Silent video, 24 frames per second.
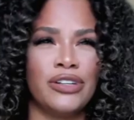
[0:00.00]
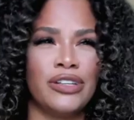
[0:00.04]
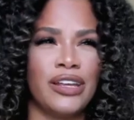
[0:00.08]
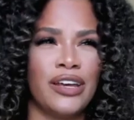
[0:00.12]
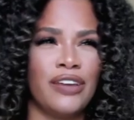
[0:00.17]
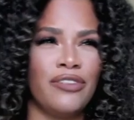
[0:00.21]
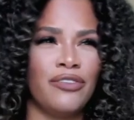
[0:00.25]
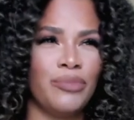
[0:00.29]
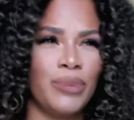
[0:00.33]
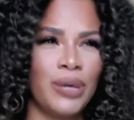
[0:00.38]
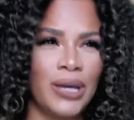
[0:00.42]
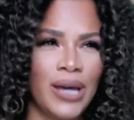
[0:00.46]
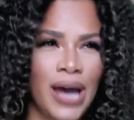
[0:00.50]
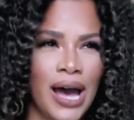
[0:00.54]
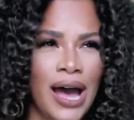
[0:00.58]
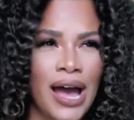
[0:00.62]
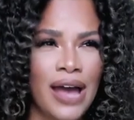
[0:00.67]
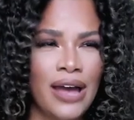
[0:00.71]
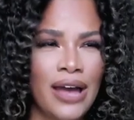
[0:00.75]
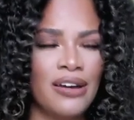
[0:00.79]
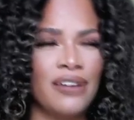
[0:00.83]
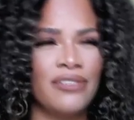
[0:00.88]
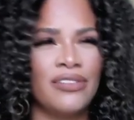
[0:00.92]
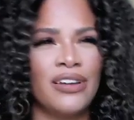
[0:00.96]
in the
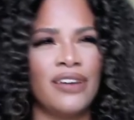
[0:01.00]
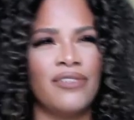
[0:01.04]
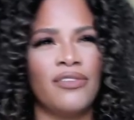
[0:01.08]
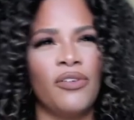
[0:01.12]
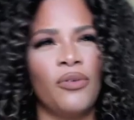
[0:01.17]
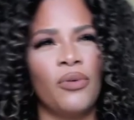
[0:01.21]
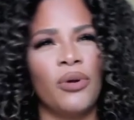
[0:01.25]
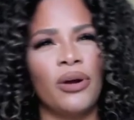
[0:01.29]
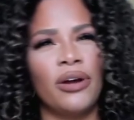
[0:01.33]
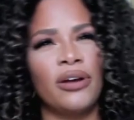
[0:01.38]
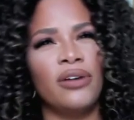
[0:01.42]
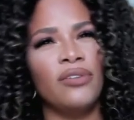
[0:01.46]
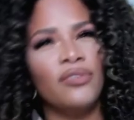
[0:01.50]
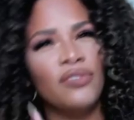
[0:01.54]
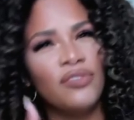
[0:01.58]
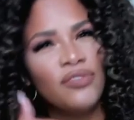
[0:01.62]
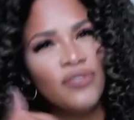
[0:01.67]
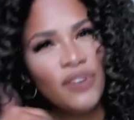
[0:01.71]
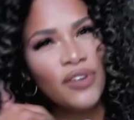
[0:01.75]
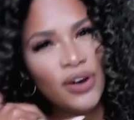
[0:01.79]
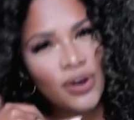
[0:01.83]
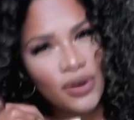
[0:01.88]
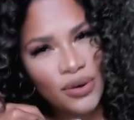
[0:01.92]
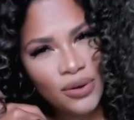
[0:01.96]
FBI, you have to have a working
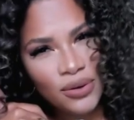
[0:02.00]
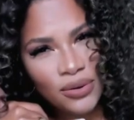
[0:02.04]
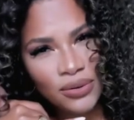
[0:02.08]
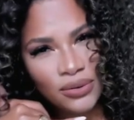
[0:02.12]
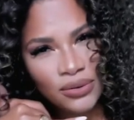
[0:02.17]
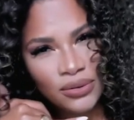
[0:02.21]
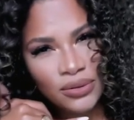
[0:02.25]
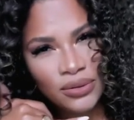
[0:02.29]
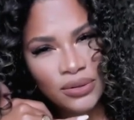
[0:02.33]
phone.